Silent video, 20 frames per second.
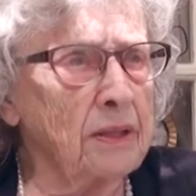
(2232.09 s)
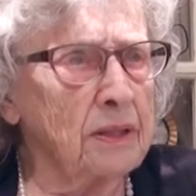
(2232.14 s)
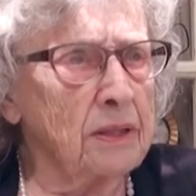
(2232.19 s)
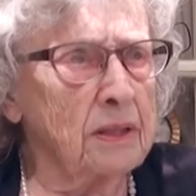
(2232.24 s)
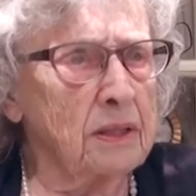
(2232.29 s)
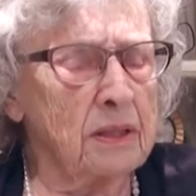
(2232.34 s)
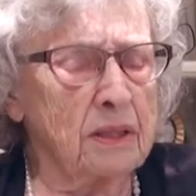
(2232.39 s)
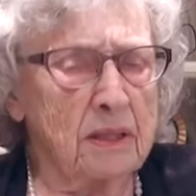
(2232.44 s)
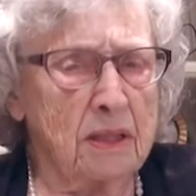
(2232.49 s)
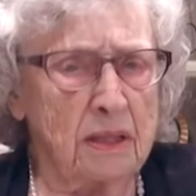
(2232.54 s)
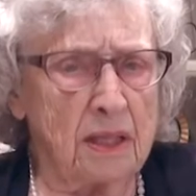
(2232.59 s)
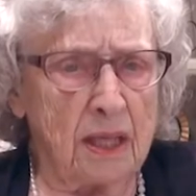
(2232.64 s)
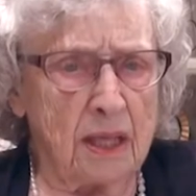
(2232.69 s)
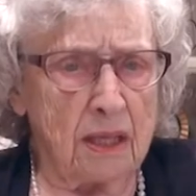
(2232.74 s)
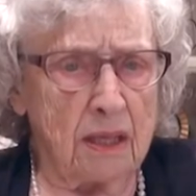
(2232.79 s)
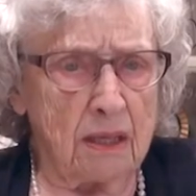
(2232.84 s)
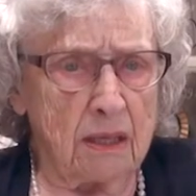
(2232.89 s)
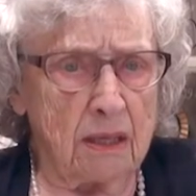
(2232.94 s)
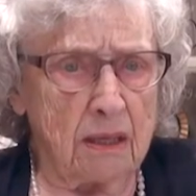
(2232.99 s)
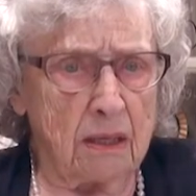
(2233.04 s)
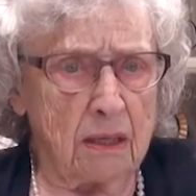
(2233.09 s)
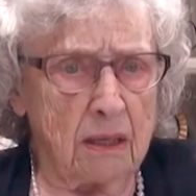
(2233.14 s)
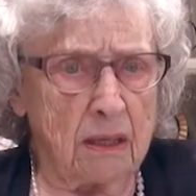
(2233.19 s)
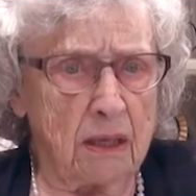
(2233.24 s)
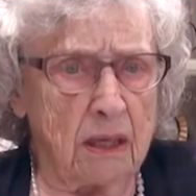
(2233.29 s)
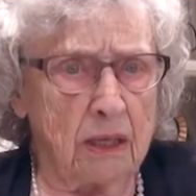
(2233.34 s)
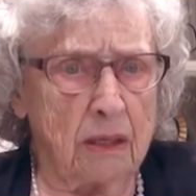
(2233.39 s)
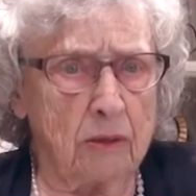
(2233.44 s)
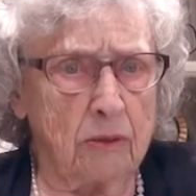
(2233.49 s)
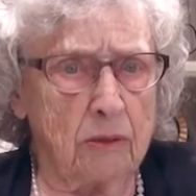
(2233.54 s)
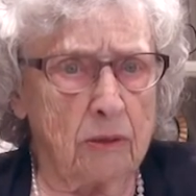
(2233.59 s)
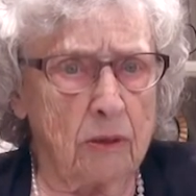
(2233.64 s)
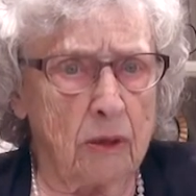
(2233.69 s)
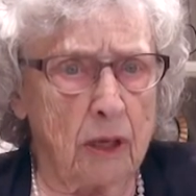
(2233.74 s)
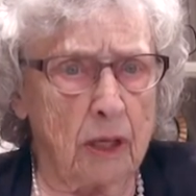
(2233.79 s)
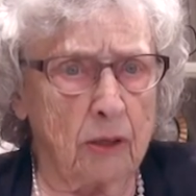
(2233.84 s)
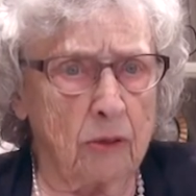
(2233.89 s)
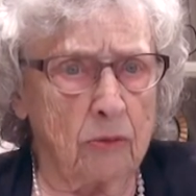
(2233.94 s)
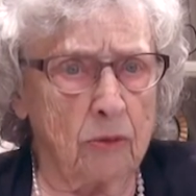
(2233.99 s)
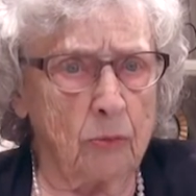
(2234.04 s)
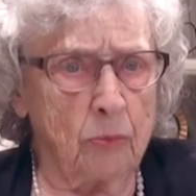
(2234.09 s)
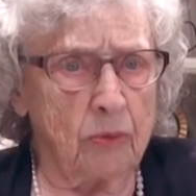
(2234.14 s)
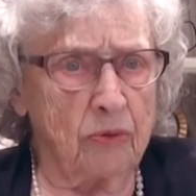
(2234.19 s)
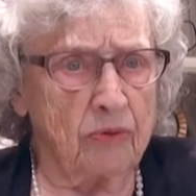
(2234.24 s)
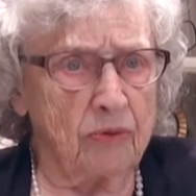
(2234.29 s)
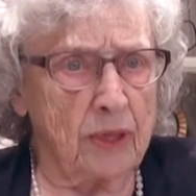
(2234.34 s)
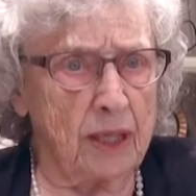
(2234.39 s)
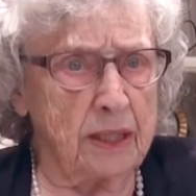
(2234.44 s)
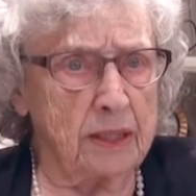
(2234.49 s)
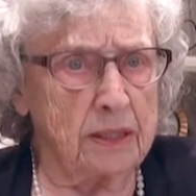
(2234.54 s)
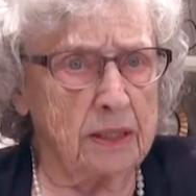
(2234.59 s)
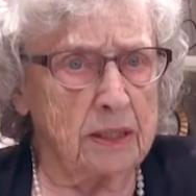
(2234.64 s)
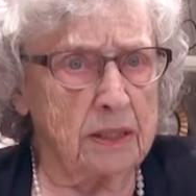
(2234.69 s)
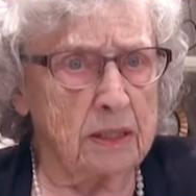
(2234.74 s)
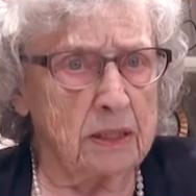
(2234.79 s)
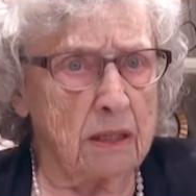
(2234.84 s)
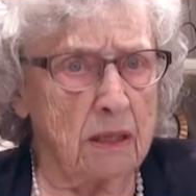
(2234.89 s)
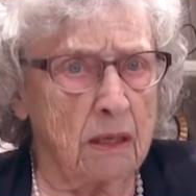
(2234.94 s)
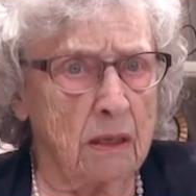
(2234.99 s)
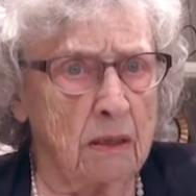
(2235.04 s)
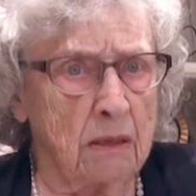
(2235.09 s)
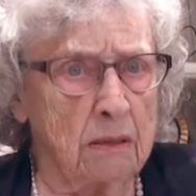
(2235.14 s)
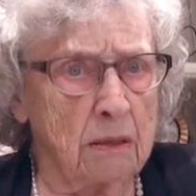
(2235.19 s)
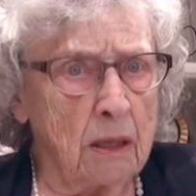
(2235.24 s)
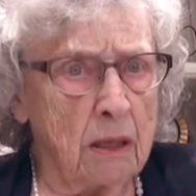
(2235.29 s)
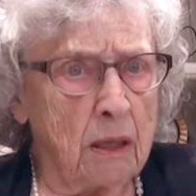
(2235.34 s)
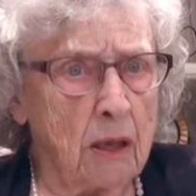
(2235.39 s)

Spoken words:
think, a group of ladies, a